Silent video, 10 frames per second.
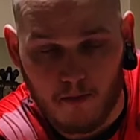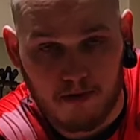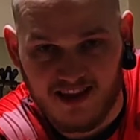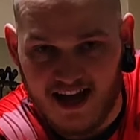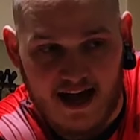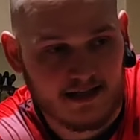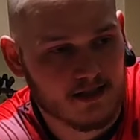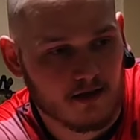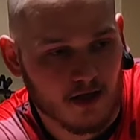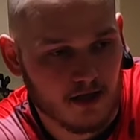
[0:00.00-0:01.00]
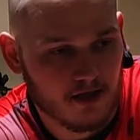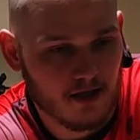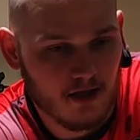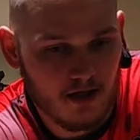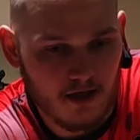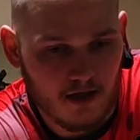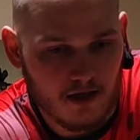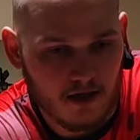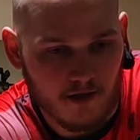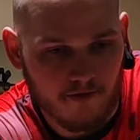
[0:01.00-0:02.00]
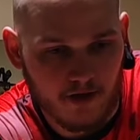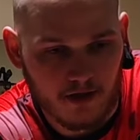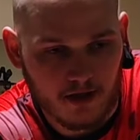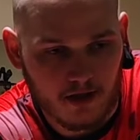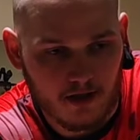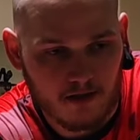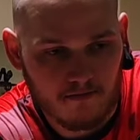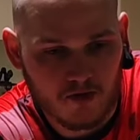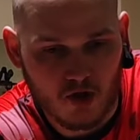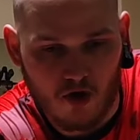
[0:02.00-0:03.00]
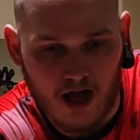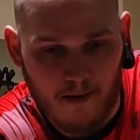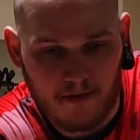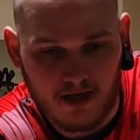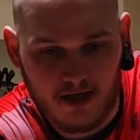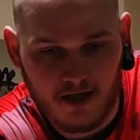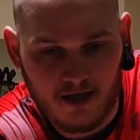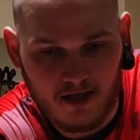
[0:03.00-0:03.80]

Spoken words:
a blast. Like I felt so happy